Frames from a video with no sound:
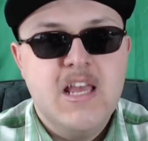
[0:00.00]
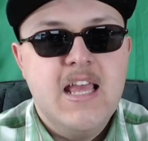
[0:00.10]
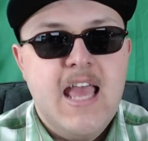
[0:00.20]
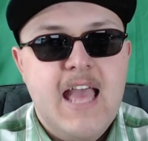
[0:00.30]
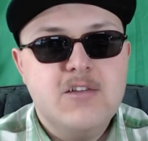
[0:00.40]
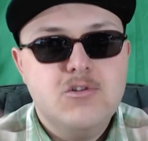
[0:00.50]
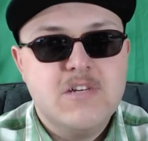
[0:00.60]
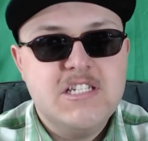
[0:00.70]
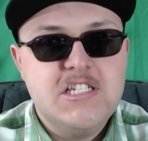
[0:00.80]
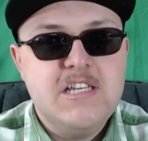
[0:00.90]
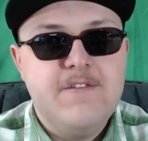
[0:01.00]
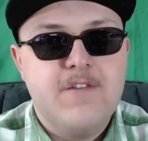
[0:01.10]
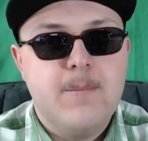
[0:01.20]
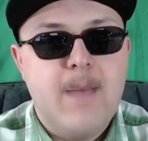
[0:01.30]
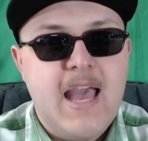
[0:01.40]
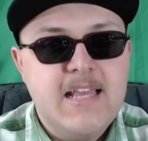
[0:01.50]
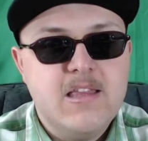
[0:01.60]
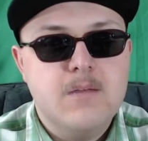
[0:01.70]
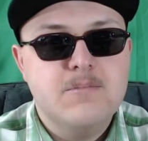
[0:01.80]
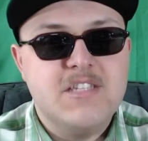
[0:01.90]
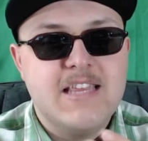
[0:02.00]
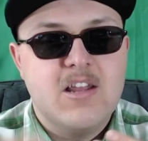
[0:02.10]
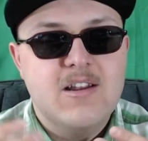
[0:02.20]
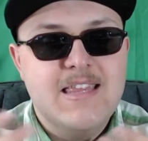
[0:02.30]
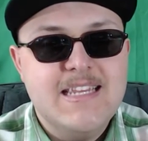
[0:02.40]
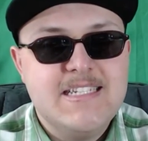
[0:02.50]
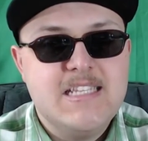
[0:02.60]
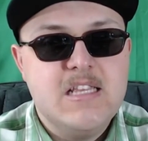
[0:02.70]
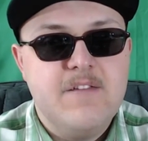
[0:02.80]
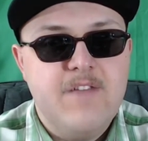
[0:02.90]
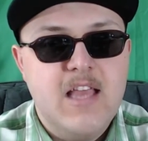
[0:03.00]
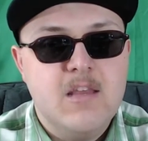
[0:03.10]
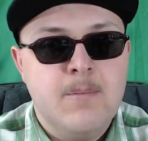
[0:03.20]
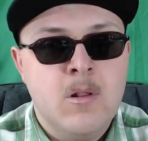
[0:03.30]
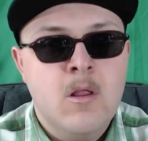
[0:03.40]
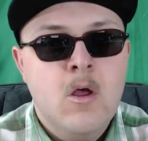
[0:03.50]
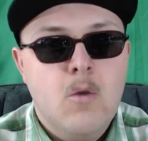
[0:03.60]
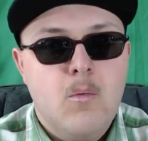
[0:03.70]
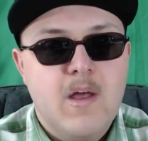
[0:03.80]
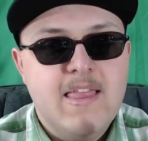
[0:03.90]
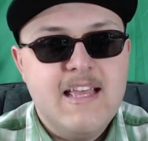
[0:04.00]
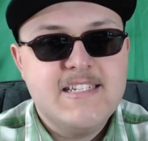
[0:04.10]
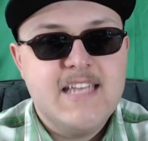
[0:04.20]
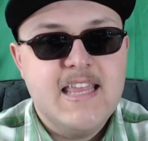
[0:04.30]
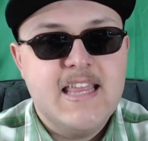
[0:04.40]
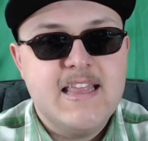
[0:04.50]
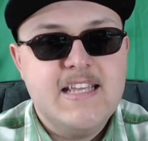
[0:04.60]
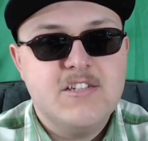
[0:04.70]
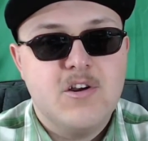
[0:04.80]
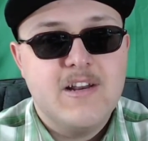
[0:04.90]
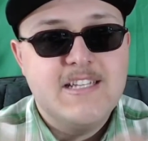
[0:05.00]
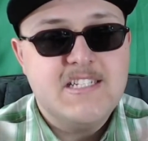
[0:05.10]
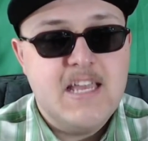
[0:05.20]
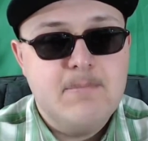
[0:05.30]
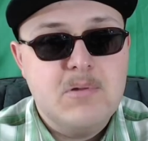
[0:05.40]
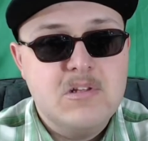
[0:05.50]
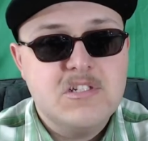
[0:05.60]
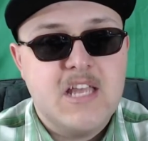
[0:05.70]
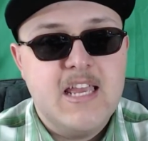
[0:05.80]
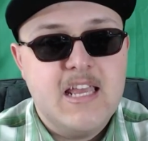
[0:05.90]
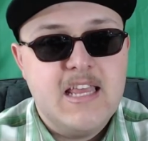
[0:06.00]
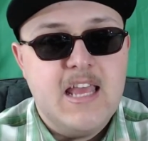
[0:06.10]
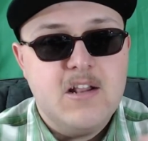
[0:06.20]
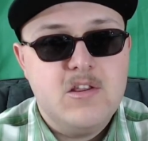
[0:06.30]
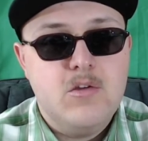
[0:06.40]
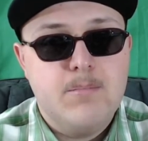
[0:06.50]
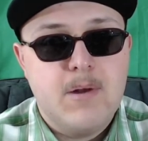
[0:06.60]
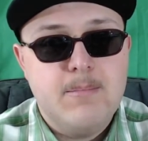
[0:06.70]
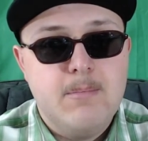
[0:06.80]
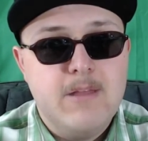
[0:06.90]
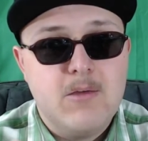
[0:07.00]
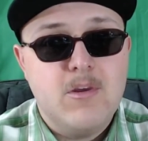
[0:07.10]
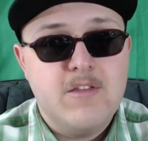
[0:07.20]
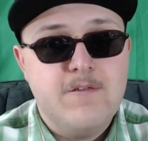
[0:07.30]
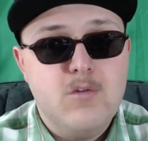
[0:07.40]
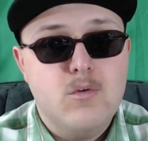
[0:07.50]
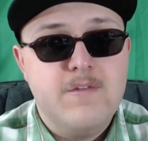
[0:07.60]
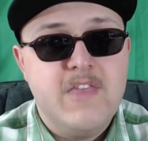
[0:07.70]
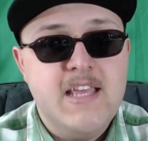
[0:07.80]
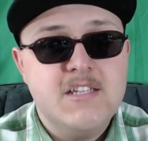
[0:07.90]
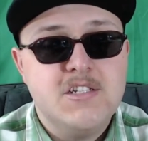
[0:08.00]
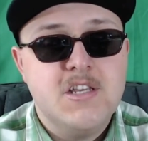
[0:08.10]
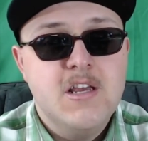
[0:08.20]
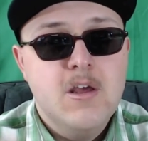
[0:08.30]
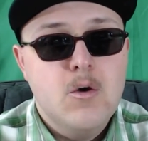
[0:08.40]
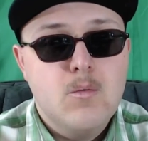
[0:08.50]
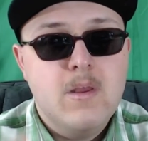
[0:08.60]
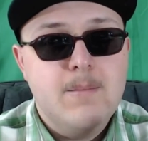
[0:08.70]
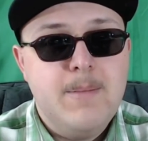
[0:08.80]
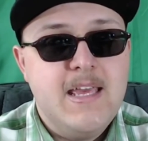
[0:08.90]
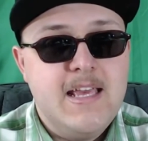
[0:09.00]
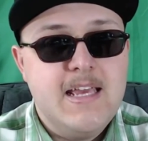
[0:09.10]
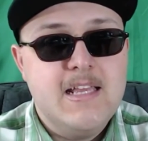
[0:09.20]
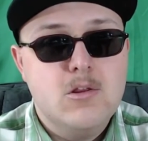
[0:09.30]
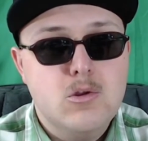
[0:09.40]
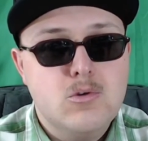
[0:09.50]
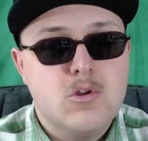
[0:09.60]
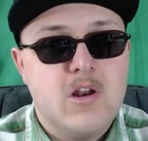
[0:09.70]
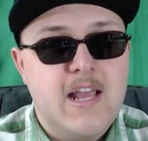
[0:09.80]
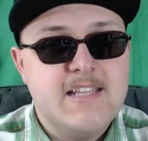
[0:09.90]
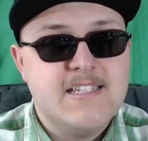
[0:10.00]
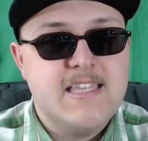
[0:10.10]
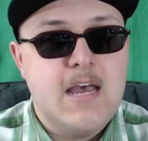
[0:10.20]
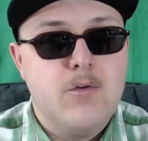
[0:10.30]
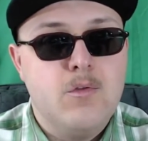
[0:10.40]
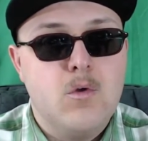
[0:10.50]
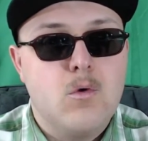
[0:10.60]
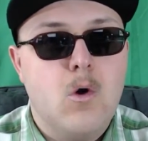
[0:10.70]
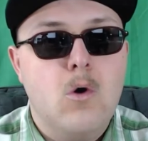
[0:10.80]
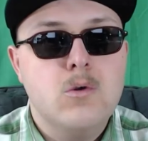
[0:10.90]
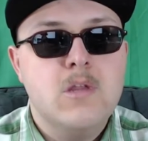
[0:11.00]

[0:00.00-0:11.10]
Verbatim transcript: As you can see from items that are listed available, while they say that these are examples, I can guarantee probably quite a few of these will be in Loot Crates down the road.